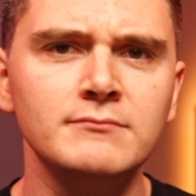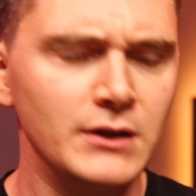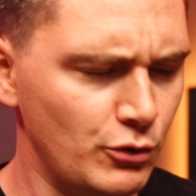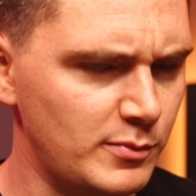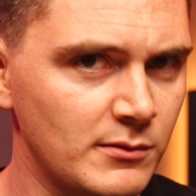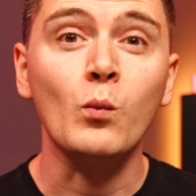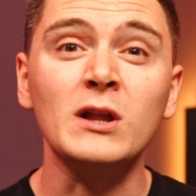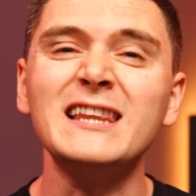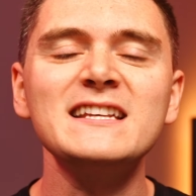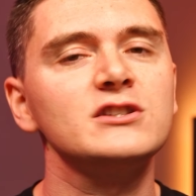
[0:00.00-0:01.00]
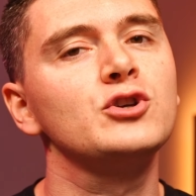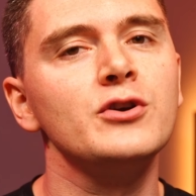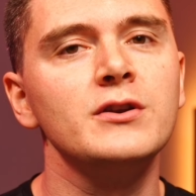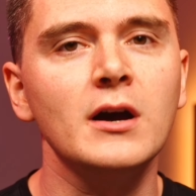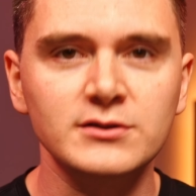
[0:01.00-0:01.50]
Nope. Well, at least
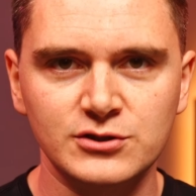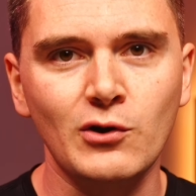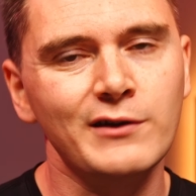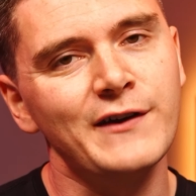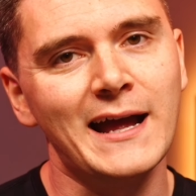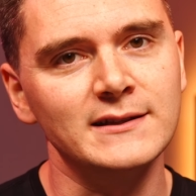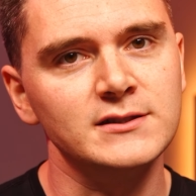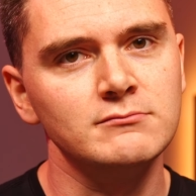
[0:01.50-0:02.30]
good stock fans?